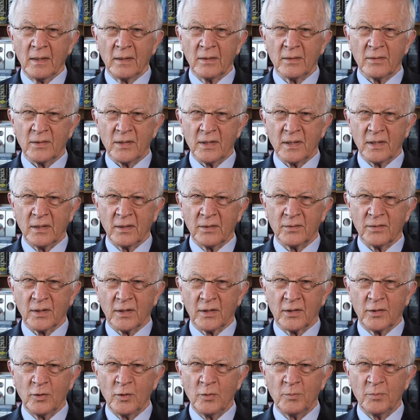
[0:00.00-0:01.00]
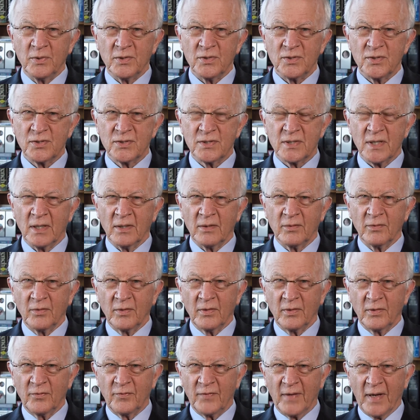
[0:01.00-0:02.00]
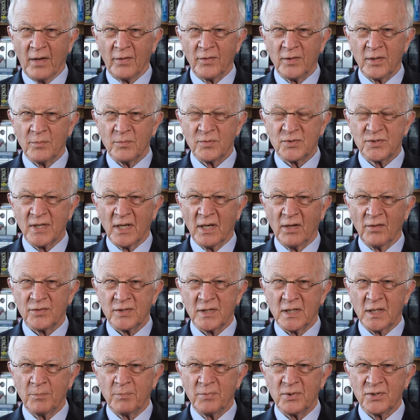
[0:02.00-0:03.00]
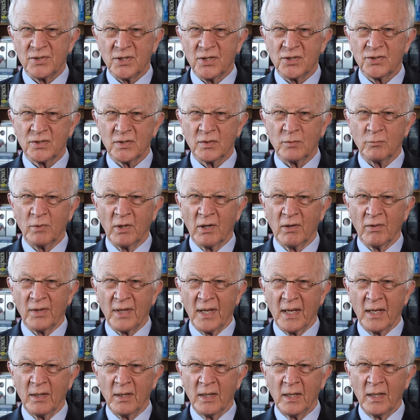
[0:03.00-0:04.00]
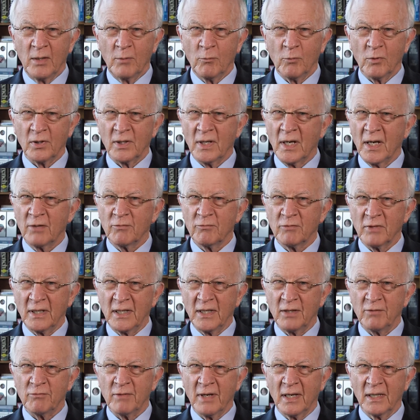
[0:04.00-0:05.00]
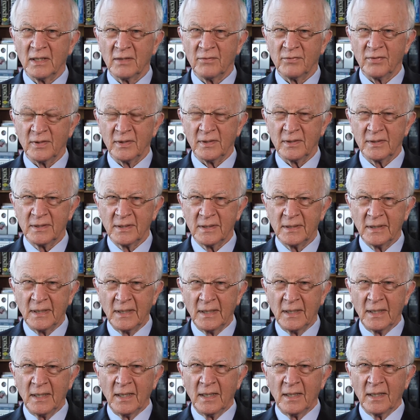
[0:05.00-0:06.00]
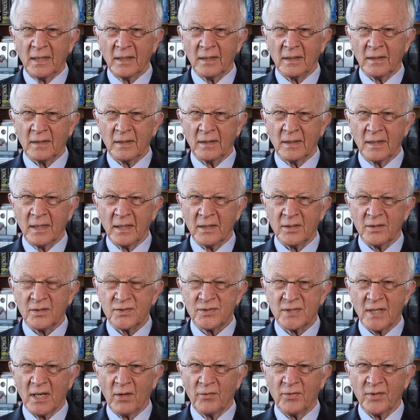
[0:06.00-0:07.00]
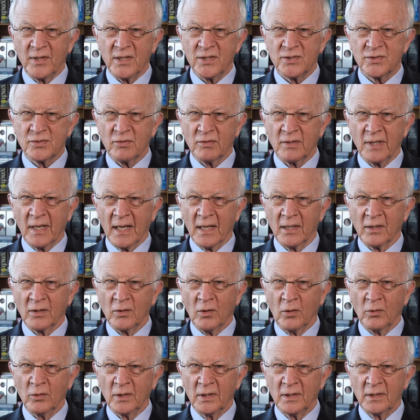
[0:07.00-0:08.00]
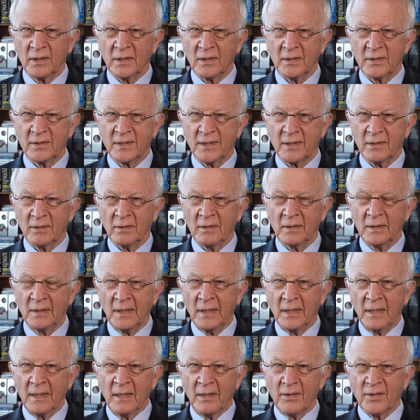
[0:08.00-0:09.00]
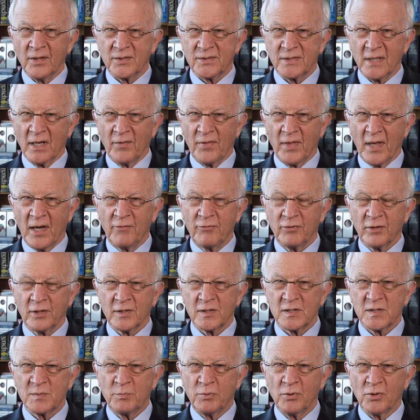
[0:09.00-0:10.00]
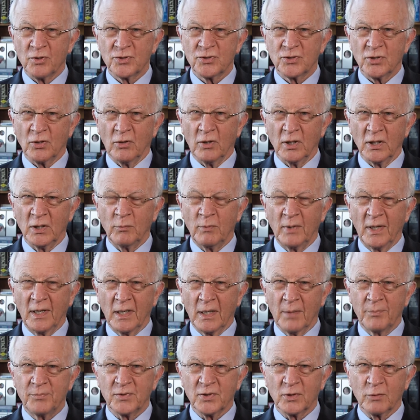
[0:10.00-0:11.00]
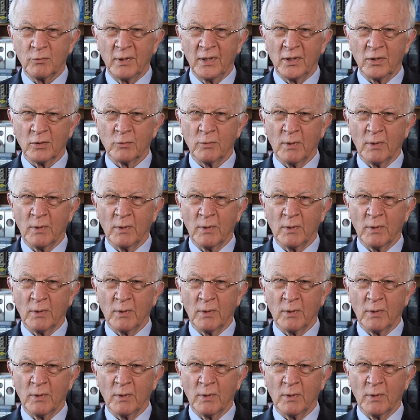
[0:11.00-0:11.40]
The Cubans found themselves in a position where they were not really relevant in southeastern Angola until the South Africans pushed all the way up to Cuito